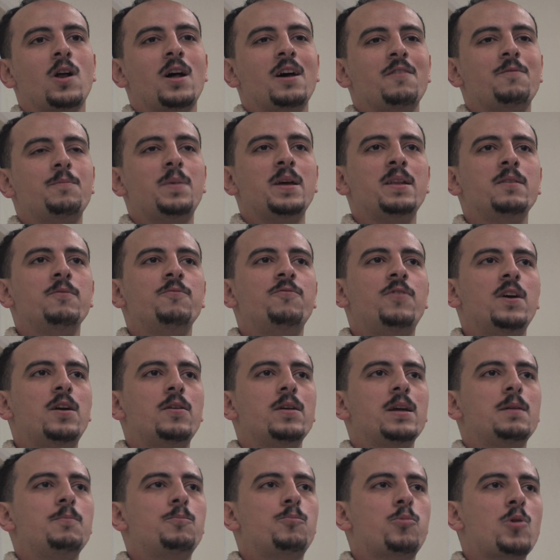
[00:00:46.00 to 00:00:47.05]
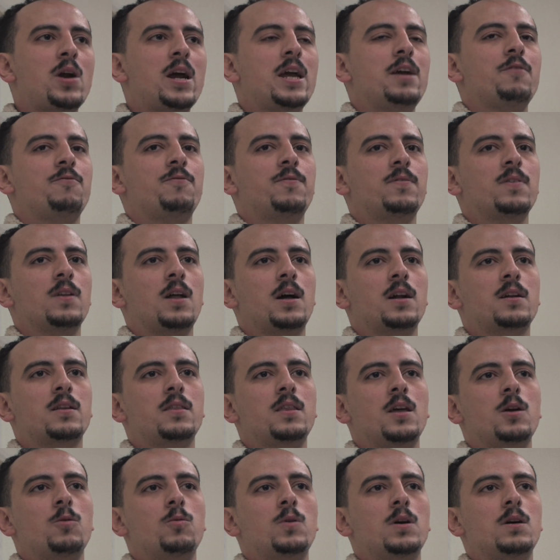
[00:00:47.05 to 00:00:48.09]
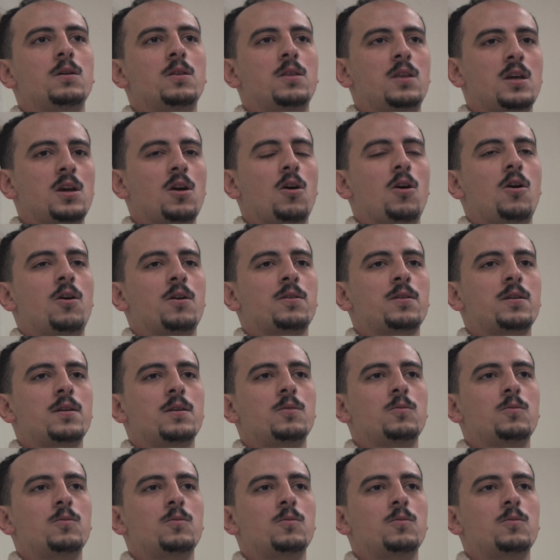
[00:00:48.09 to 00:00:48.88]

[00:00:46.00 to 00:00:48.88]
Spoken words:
I have been very brave like they are?